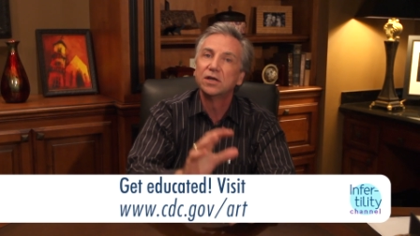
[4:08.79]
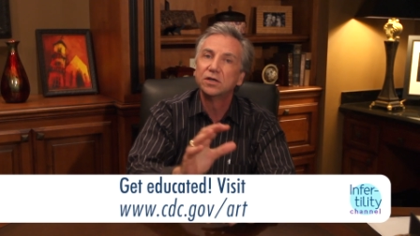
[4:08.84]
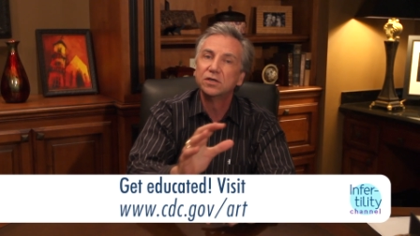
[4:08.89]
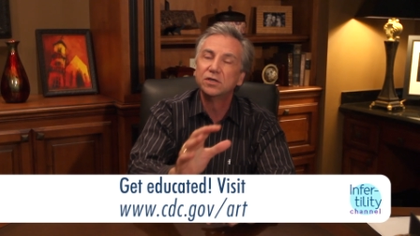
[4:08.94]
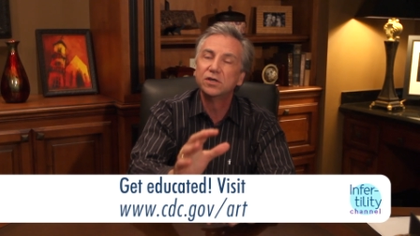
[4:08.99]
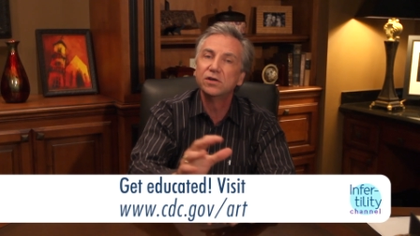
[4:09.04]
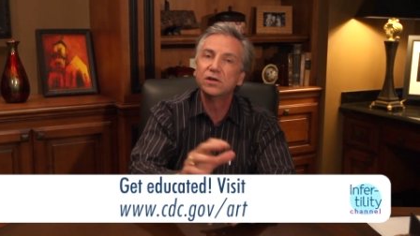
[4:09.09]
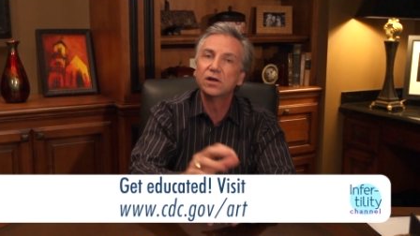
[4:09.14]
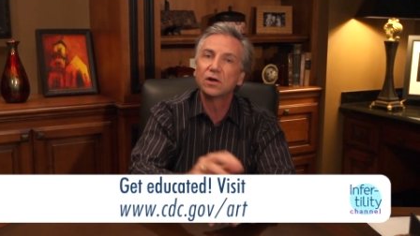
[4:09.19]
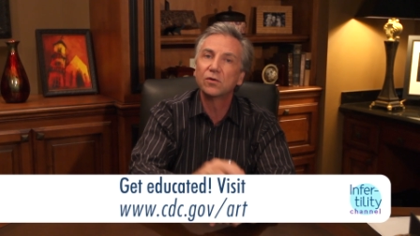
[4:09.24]

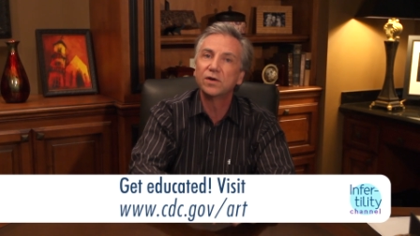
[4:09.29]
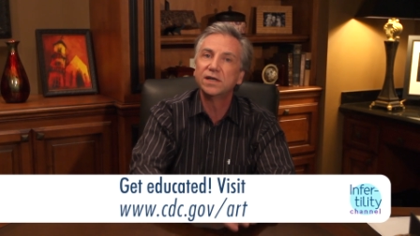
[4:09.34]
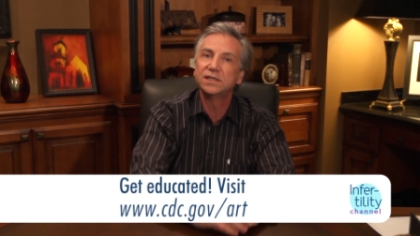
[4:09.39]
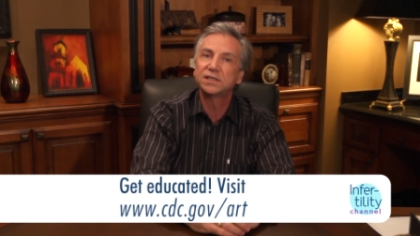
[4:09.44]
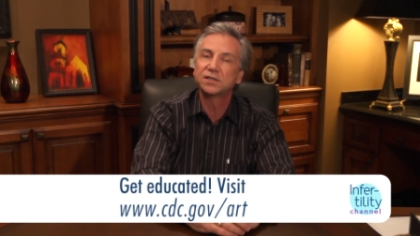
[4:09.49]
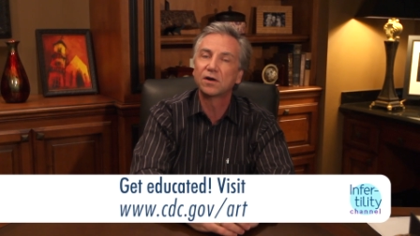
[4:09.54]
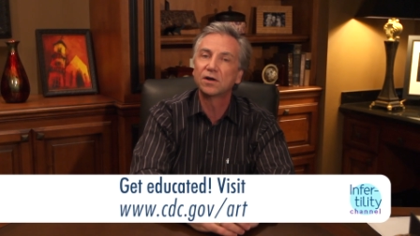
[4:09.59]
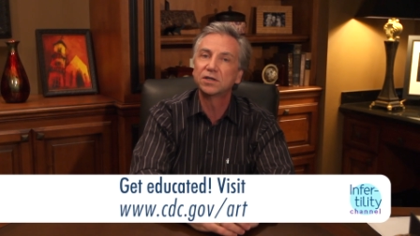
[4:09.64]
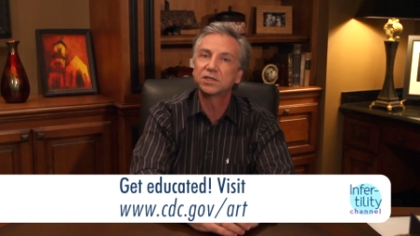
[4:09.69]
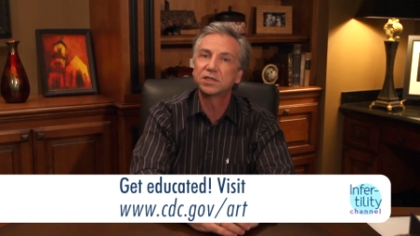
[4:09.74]
Do your
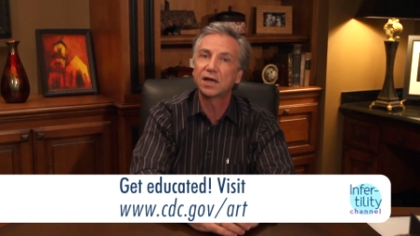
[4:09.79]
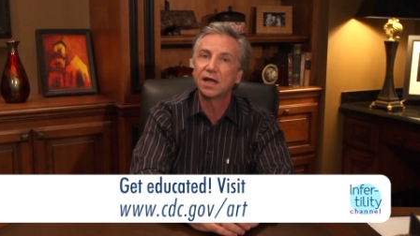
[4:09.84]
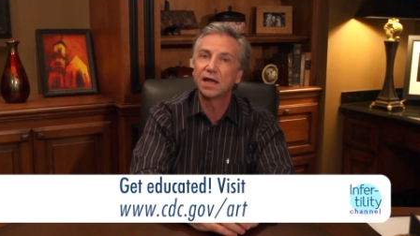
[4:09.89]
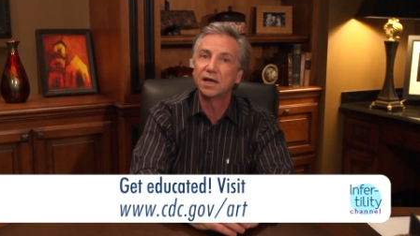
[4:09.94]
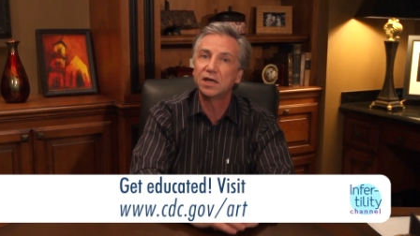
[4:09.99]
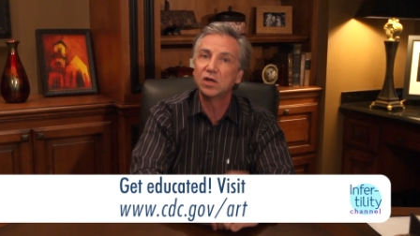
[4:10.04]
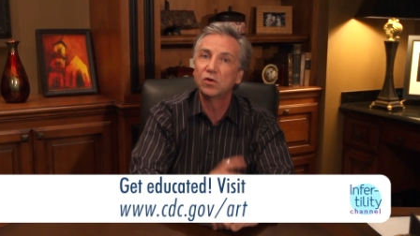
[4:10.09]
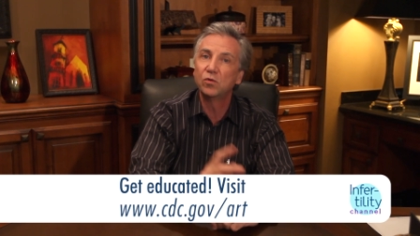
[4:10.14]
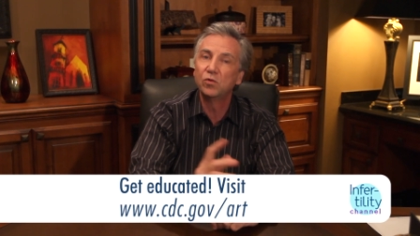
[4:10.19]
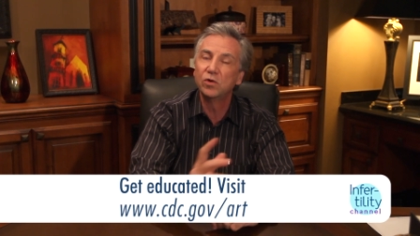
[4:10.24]
research
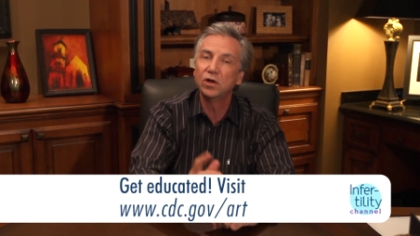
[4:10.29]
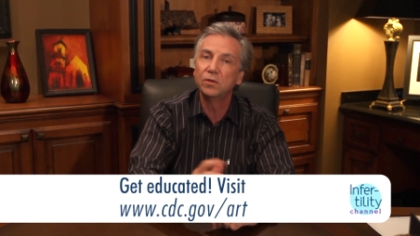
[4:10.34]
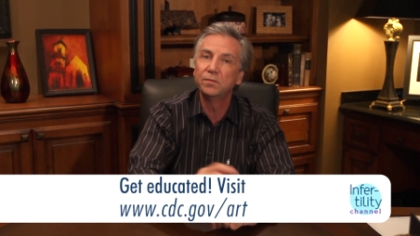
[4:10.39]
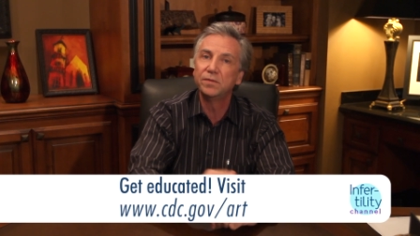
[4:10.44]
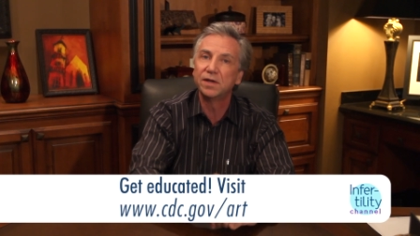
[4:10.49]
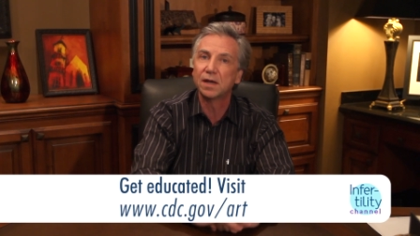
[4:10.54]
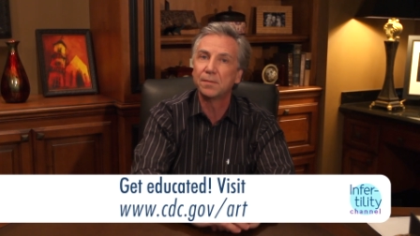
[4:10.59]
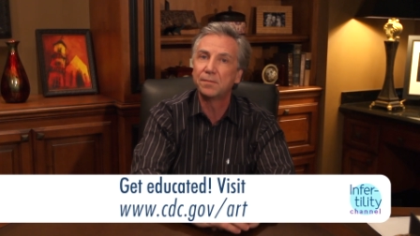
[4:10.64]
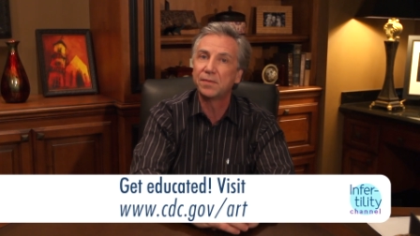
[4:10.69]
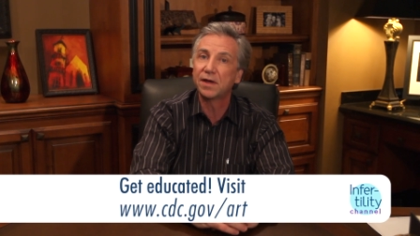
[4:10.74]
and you will
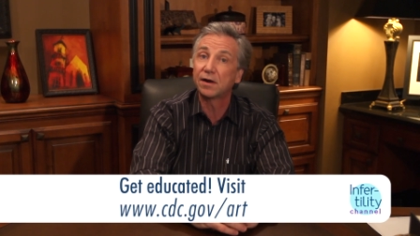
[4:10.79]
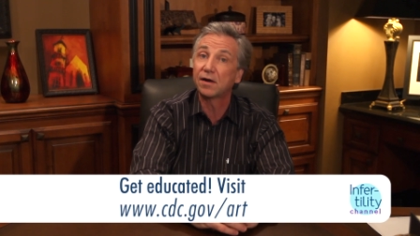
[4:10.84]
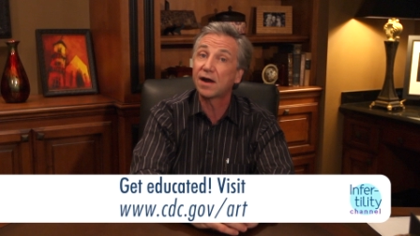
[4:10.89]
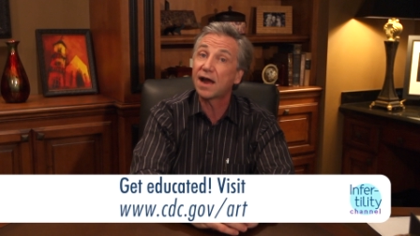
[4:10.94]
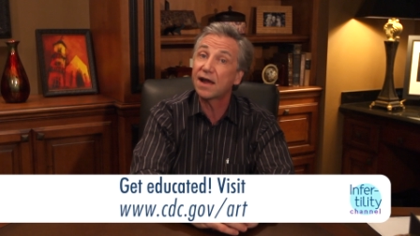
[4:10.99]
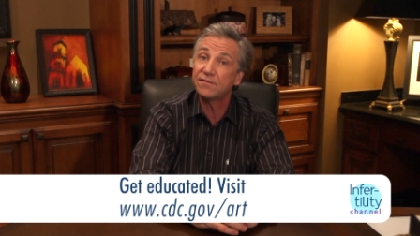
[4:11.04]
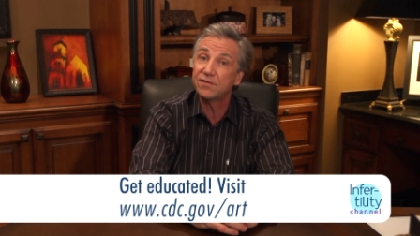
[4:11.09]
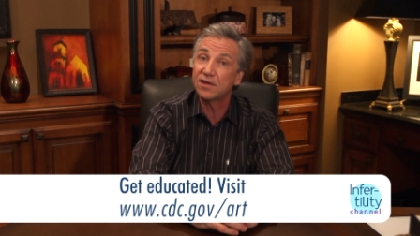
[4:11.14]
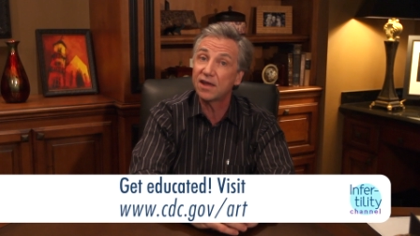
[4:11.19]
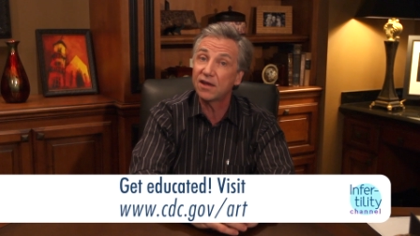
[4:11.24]
be a better
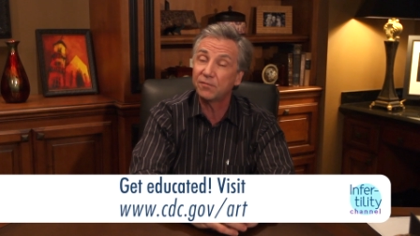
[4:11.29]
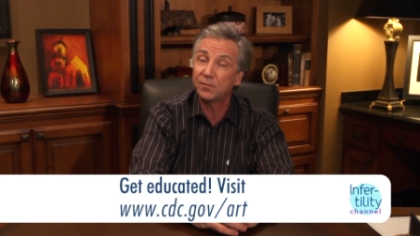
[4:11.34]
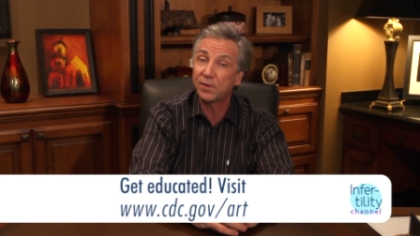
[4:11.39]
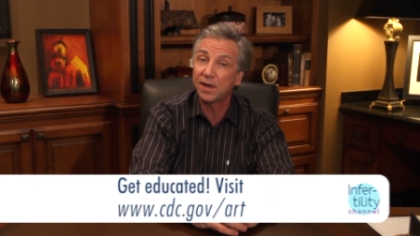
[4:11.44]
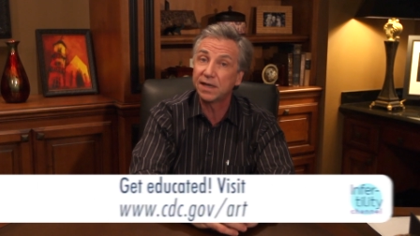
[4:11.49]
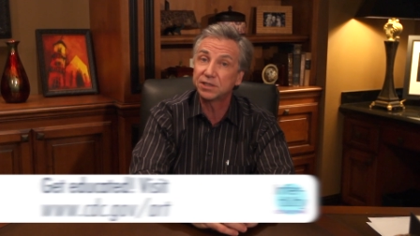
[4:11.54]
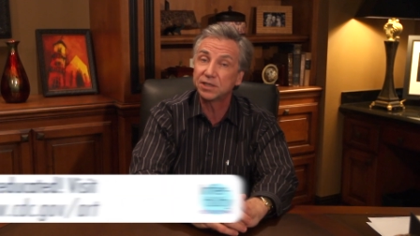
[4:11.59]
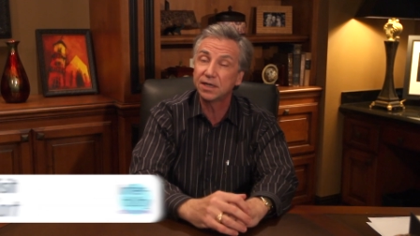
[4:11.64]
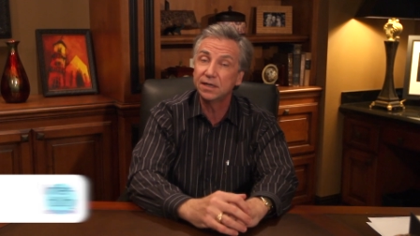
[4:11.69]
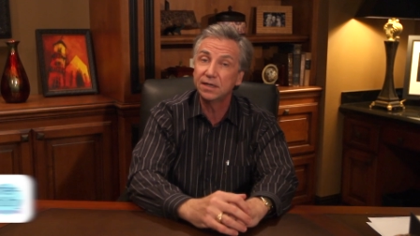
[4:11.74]
IVF
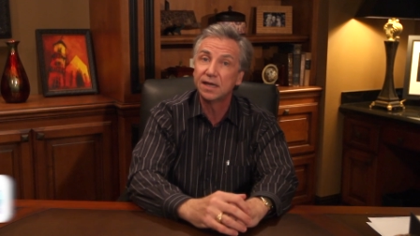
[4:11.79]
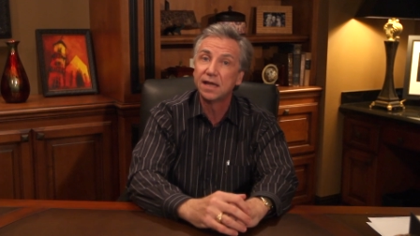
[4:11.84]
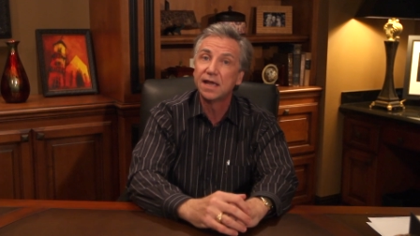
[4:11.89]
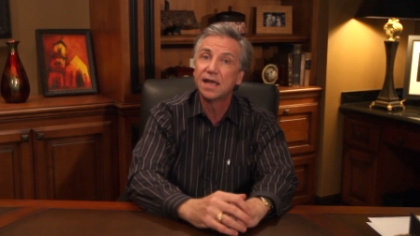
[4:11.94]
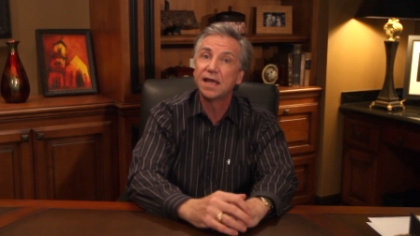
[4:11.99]
patient